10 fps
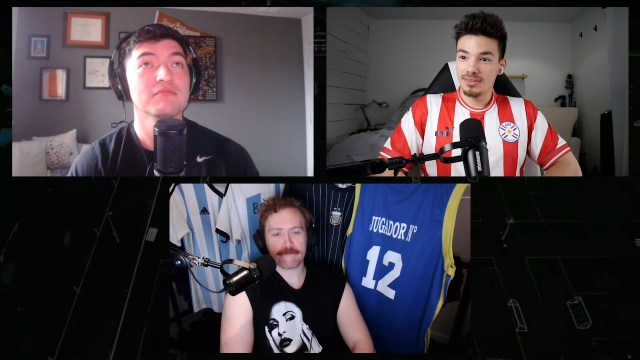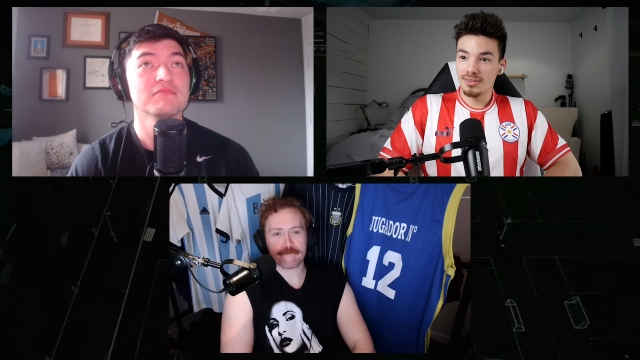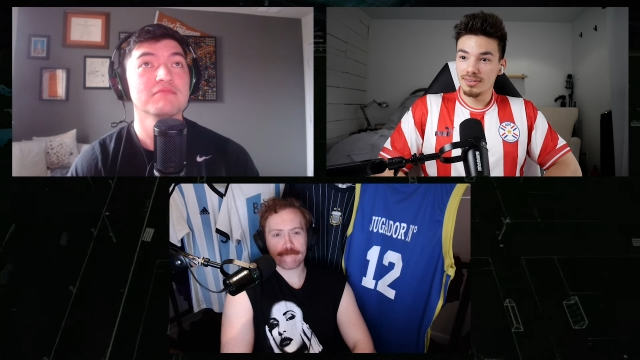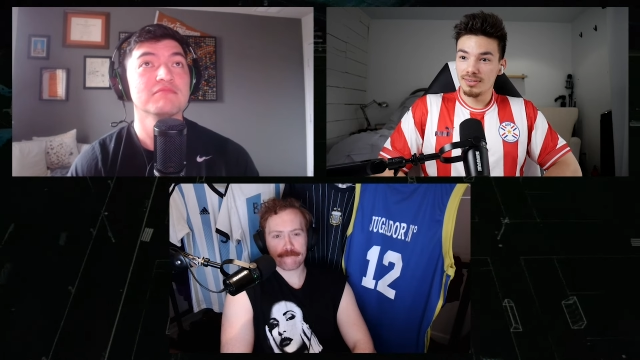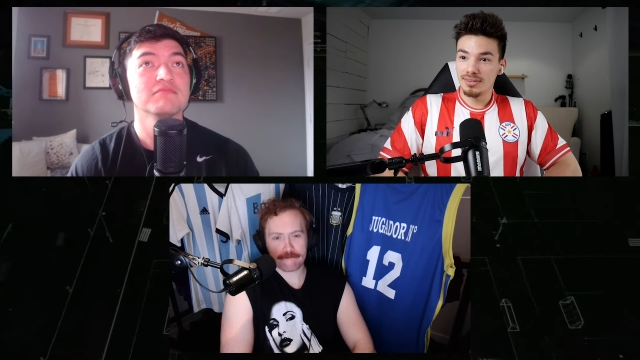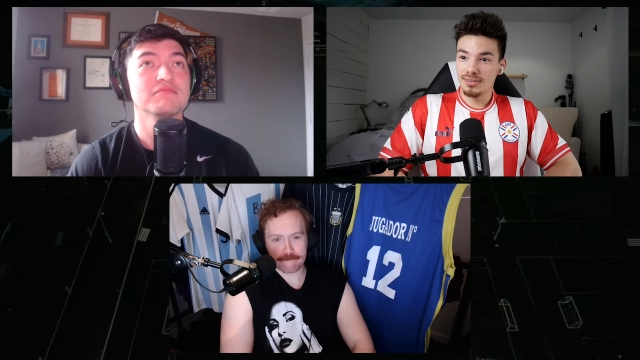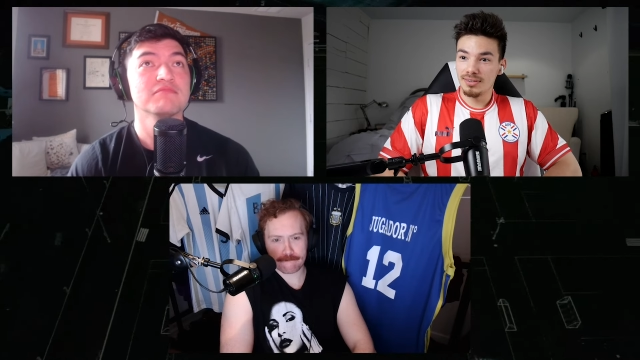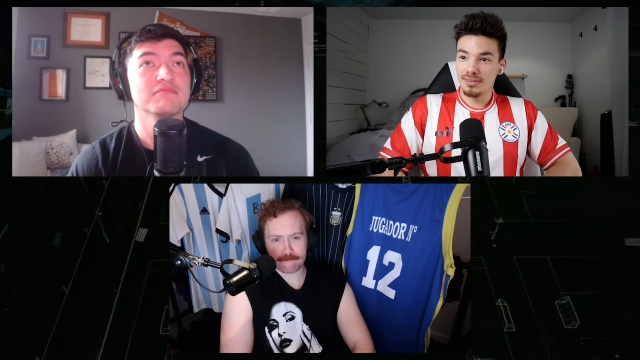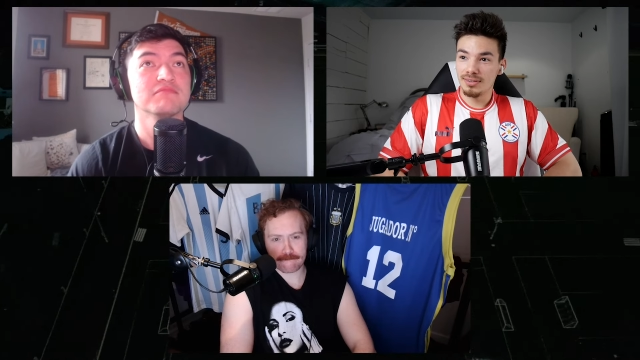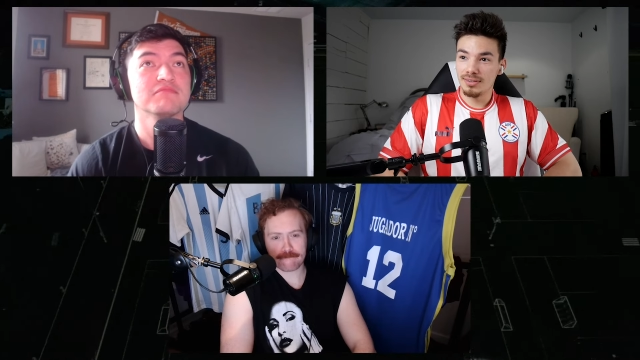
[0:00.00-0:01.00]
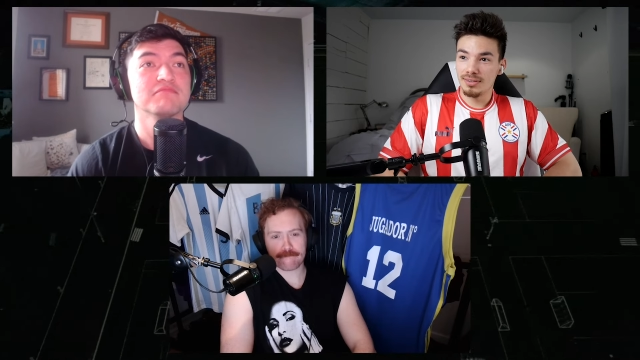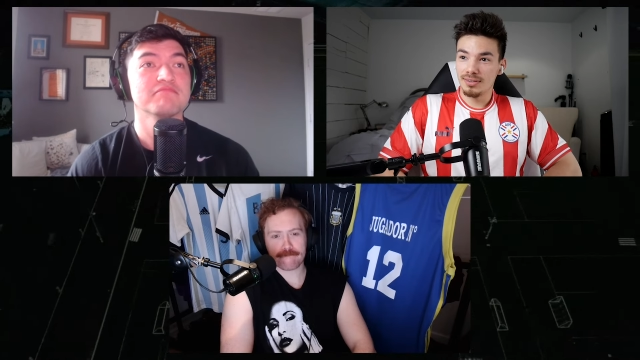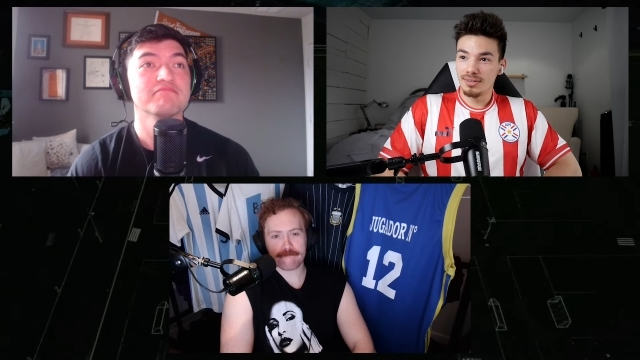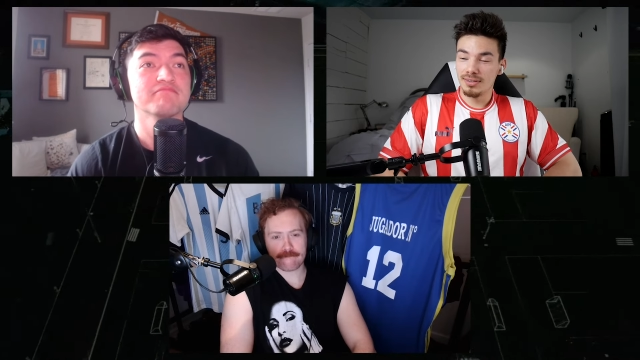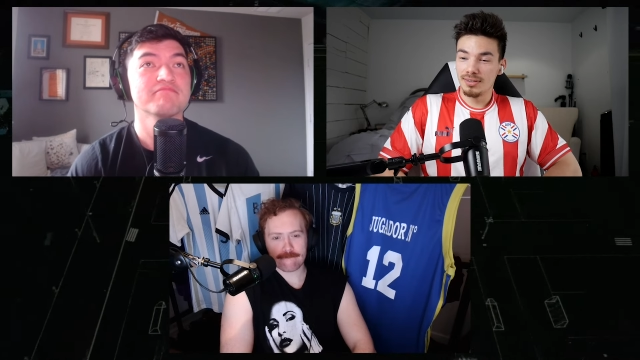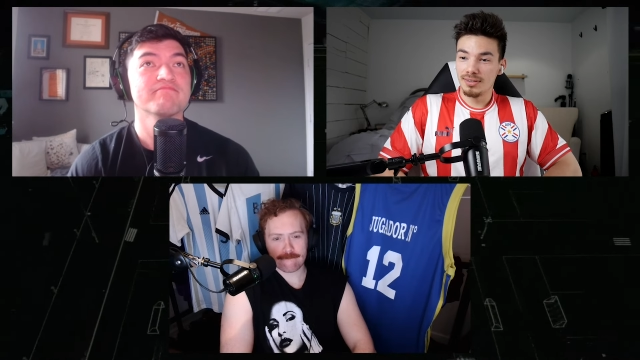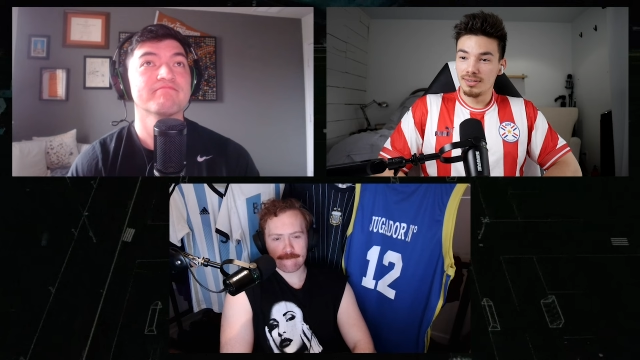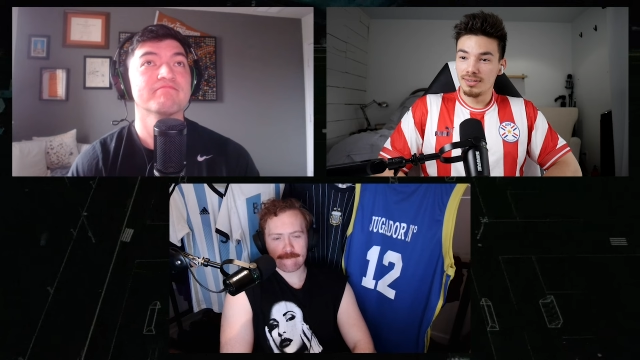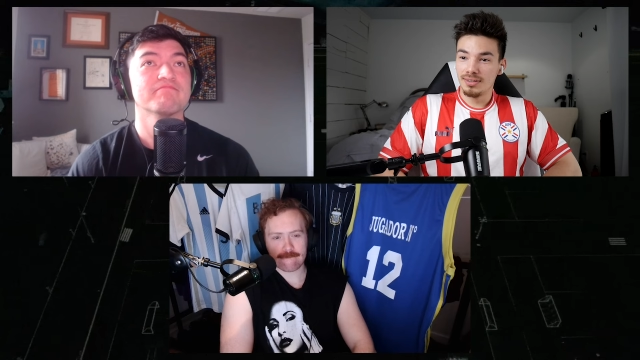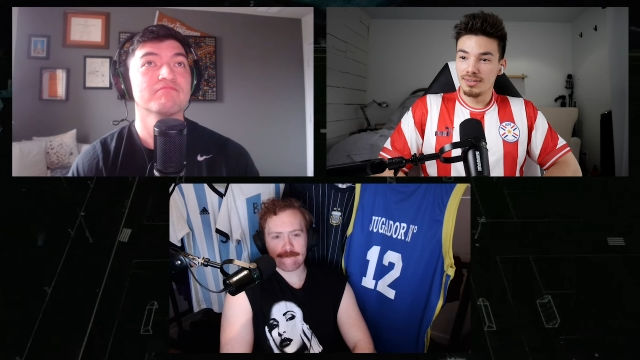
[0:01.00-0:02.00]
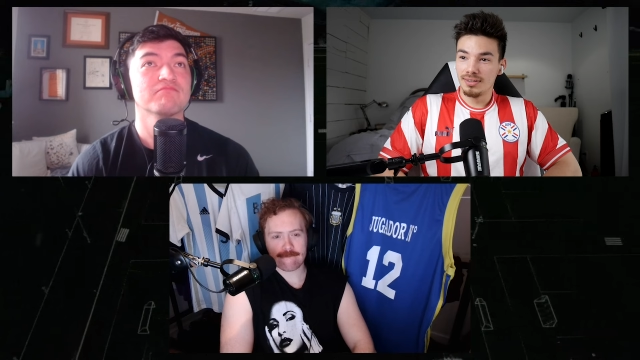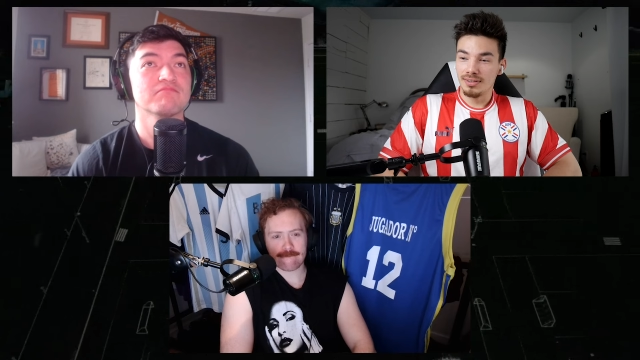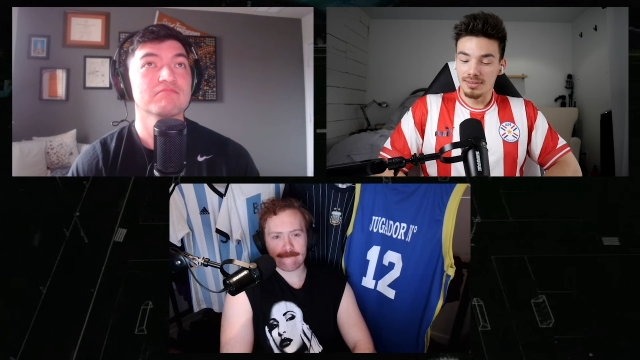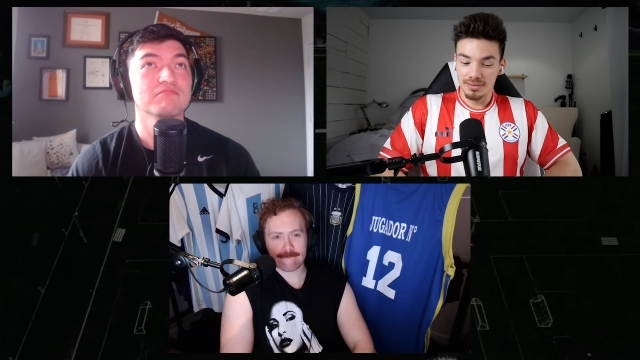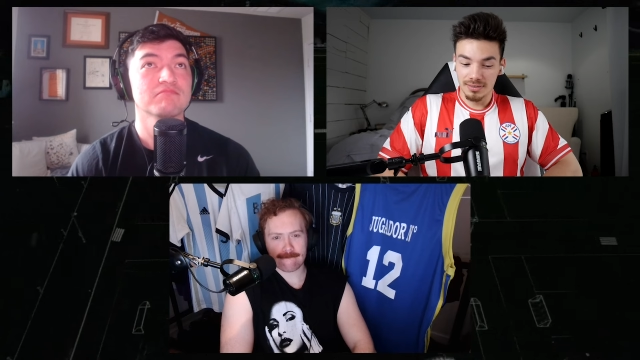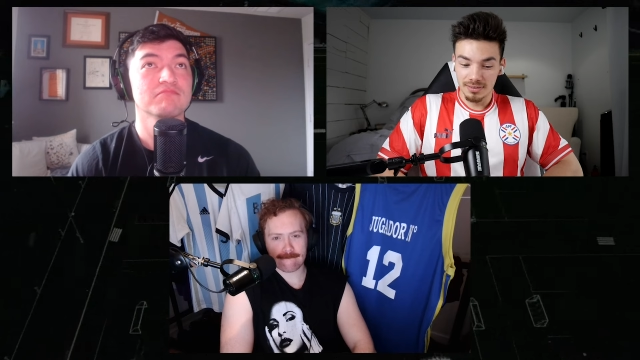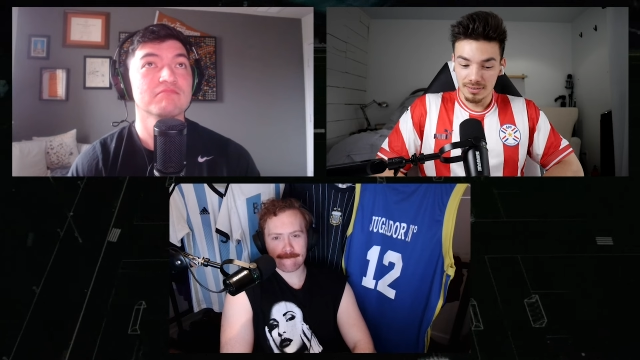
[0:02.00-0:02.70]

(no one is talking)